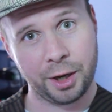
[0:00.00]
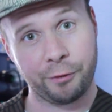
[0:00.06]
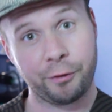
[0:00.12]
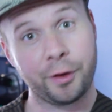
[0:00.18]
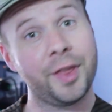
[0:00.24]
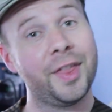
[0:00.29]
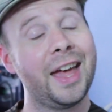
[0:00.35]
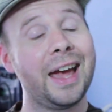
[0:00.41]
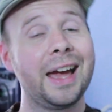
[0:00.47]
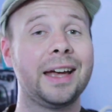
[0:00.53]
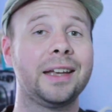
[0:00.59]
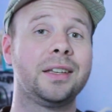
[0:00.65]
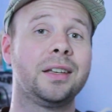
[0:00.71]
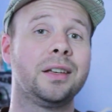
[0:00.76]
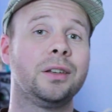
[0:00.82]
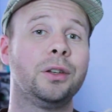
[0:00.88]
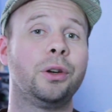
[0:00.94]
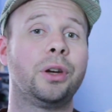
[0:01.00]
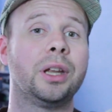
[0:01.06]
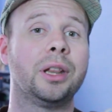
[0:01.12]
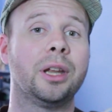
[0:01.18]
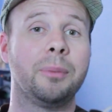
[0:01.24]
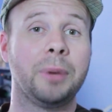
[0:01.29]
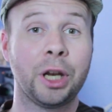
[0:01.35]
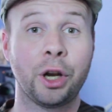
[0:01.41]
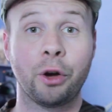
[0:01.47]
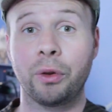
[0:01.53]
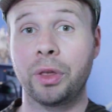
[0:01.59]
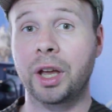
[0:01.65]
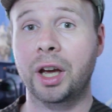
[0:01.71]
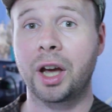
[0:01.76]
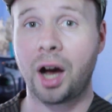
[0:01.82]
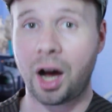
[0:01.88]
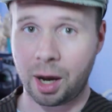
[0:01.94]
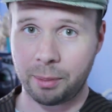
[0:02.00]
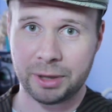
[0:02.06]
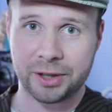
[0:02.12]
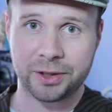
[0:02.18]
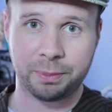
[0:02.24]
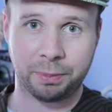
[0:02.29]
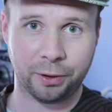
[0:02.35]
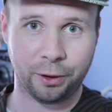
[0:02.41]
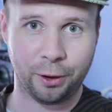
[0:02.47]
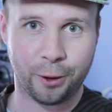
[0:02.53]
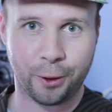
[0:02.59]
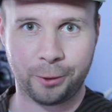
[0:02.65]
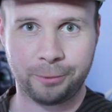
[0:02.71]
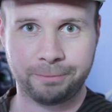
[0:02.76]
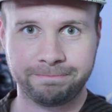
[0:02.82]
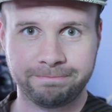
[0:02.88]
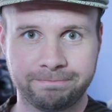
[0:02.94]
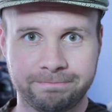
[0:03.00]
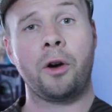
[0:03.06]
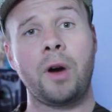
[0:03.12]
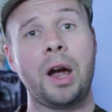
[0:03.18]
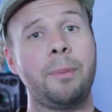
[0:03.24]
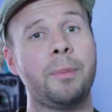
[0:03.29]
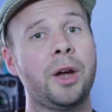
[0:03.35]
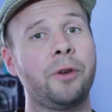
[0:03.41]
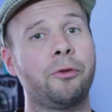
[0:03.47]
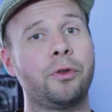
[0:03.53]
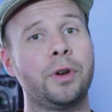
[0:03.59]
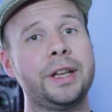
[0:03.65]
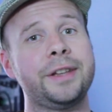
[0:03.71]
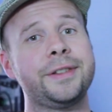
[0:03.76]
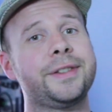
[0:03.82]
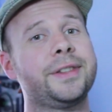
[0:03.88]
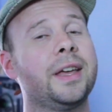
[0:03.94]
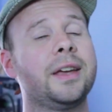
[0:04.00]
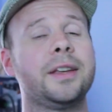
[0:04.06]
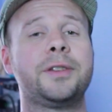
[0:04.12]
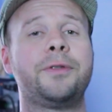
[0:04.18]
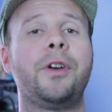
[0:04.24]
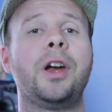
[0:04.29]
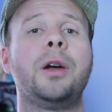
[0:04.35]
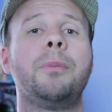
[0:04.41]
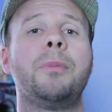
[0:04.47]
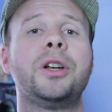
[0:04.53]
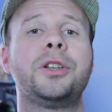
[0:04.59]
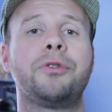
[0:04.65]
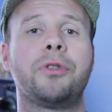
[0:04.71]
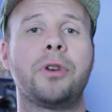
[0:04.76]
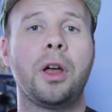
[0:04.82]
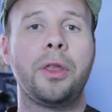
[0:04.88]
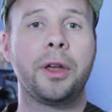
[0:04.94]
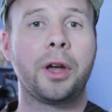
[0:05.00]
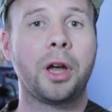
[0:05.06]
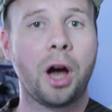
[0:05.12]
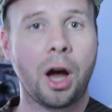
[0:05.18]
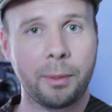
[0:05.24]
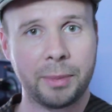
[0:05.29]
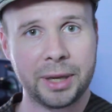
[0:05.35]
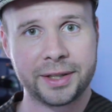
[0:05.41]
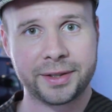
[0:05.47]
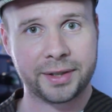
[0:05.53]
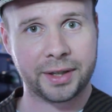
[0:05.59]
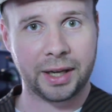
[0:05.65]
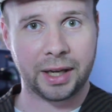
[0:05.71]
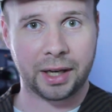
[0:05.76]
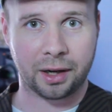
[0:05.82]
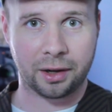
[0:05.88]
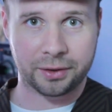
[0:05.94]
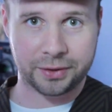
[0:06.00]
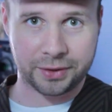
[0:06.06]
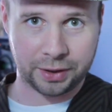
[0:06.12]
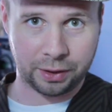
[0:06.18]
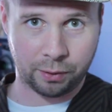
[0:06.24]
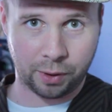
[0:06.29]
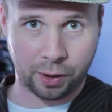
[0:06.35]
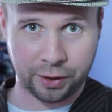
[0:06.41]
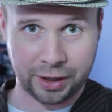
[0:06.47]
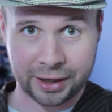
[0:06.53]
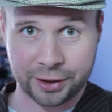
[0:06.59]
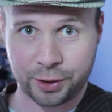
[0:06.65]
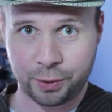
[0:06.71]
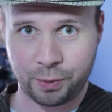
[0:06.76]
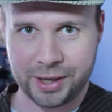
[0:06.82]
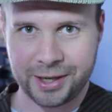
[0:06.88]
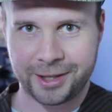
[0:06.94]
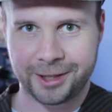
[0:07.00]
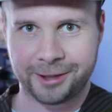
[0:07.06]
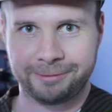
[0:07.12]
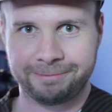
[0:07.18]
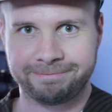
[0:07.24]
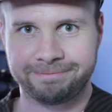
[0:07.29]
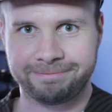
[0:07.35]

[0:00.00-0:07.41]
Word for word: For that, you can let me know in the comments below. All right, my friends, thanks very much for all the comments, and I'll see you all next week.